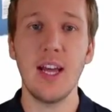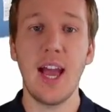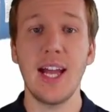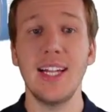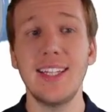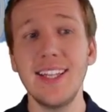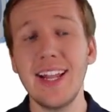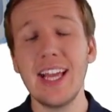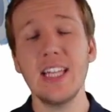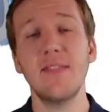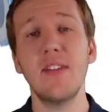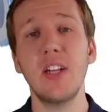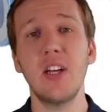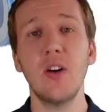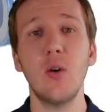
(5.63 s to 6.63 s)
And in today's
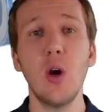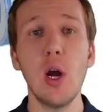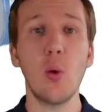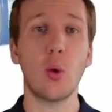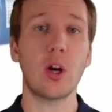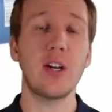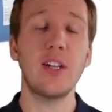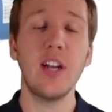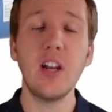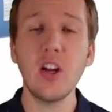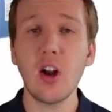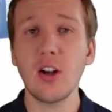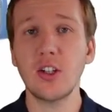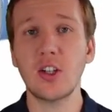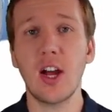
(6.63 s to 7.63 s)
video, we're continuing
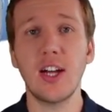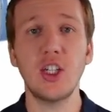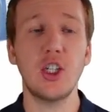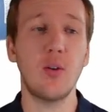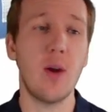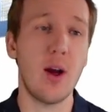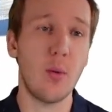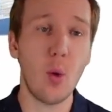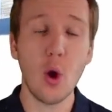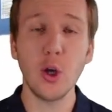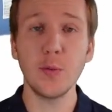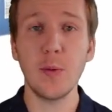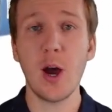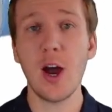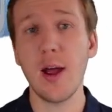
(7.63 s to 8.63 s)
our discussion around
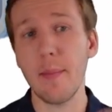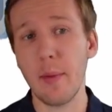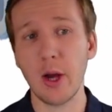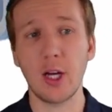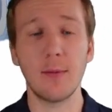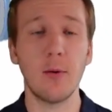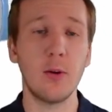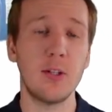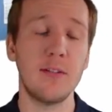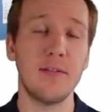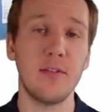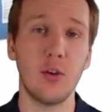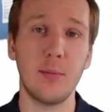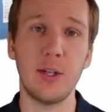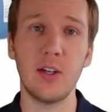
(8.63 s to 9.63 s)
RoseMat and micromotion
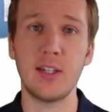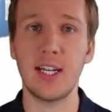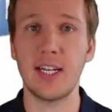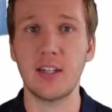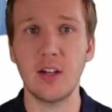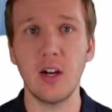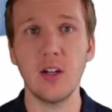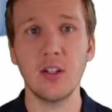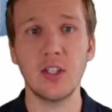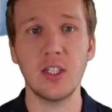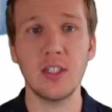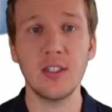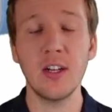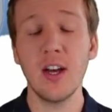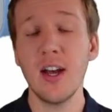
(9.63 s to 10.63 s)
flow meter
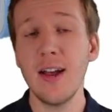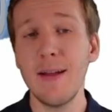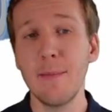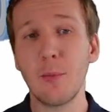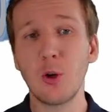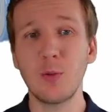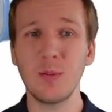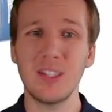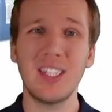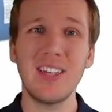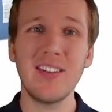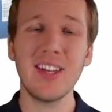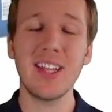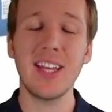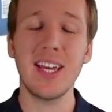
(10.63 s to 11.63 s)
technologies. More
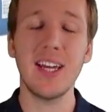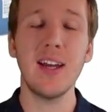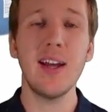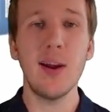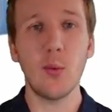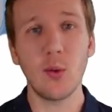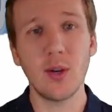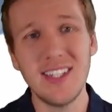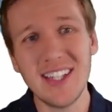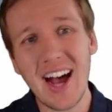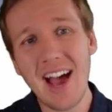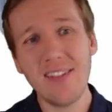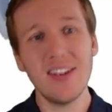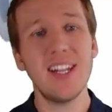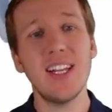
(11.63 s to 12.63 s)
specifically, we're
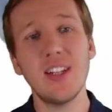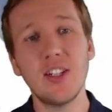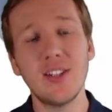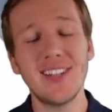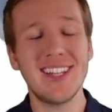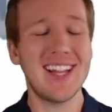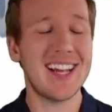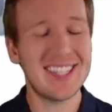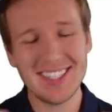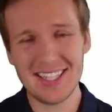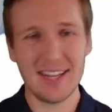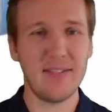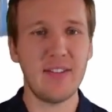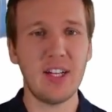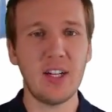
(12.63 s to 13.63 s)
diving into the next set
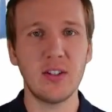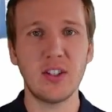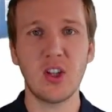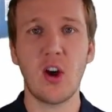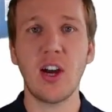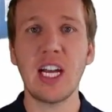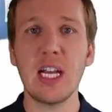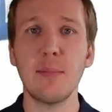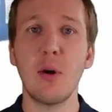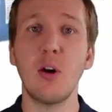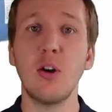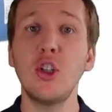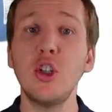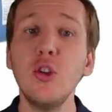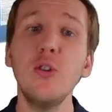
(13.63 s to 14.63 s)
of videos talking
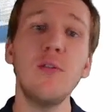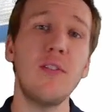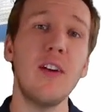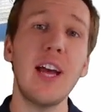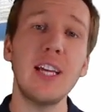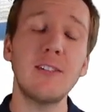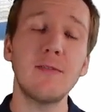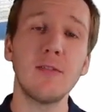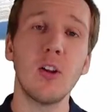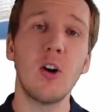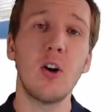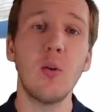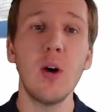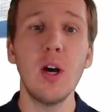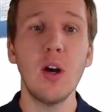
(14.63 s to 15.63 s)
about two-phase
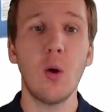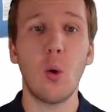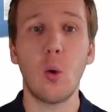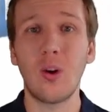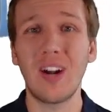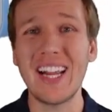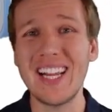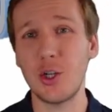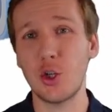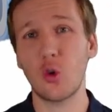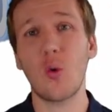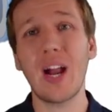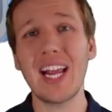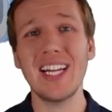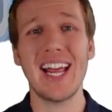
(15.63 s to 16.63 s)
flow or
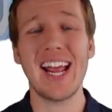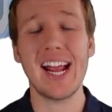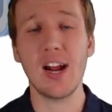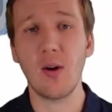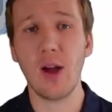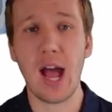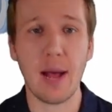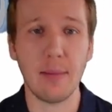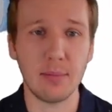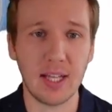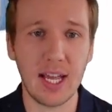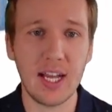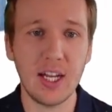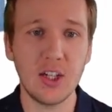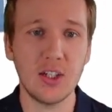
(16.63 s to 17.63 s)
entrained air
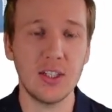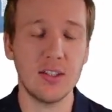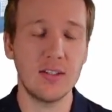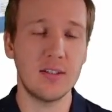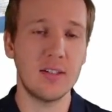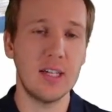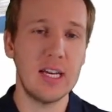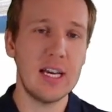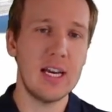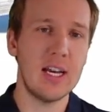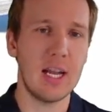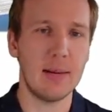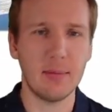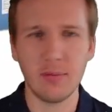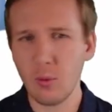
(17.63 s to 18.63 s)
applications.
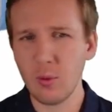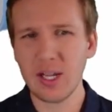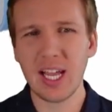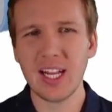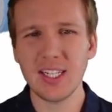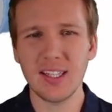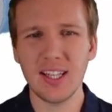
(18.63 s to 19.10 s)
Now, before we get into